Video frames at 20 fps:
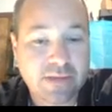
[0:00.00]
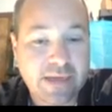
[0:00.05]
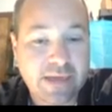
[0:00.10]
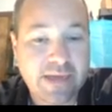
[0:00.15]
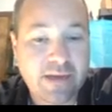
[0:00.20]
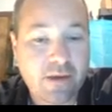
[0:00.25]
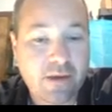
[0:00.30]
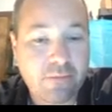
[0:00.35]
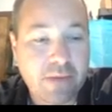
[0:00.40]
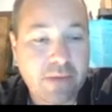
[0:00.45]

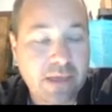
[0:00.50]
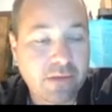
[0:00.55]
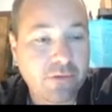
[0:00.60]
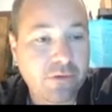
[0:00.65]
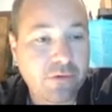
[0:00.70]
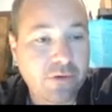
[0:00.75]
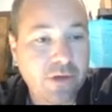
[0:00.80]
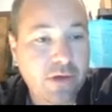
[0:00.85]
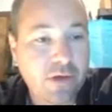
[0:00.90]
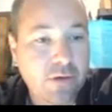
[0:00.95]
And on my
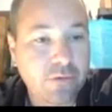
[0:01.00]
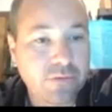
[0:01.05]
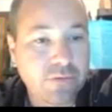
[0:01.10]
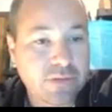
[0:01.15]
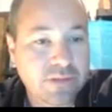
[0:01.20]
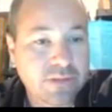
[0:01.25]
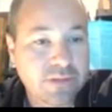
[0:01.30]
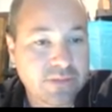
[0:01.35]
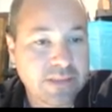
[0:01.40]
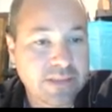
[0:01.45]
little
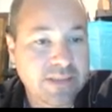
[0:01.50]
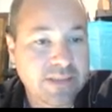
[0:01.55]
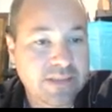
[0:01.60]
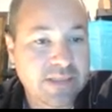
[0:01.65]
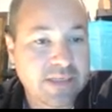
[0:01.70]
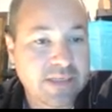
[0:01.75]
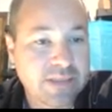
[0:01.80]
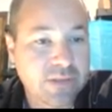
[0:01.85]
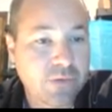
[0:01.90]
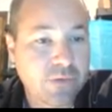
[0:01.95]
notes, it
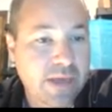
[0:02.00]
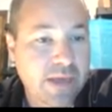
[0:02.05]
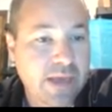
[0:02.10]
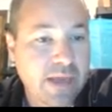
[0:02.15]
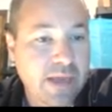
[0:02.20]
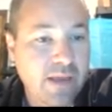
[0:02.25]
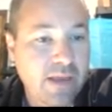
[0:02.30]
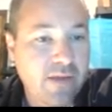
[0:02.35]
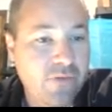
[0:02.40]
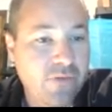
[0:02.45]
says,
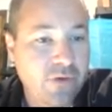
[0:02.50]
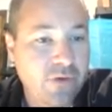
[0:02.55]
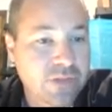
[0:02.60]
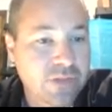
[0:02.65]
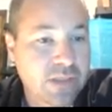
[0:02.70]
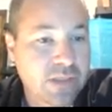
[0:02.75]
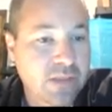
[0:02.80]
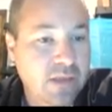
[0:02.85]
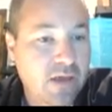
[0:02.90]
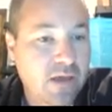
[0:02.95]
okay, if there's
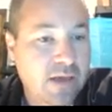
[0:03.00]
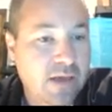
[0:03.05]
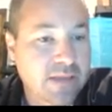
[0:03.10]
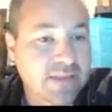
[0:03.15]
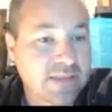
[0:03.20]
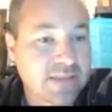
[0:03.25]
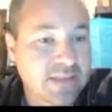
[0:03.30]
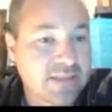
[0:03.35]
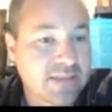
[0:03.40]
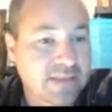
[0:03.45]
a
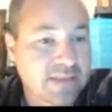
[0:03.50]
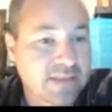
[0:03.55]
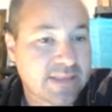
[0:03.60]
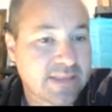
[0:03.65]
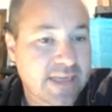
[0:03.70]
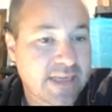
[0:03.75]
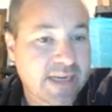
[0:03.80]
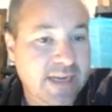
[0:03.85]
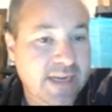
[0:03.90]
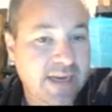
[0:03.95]
loss, that's the
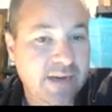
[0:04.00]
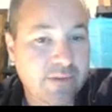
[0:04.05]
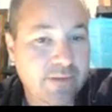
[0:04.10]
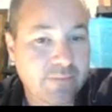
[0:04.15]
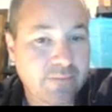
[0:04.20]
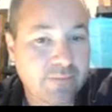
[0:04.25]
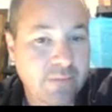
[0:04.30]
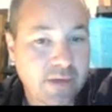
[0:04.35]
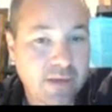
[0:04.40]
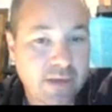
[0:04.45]
second item,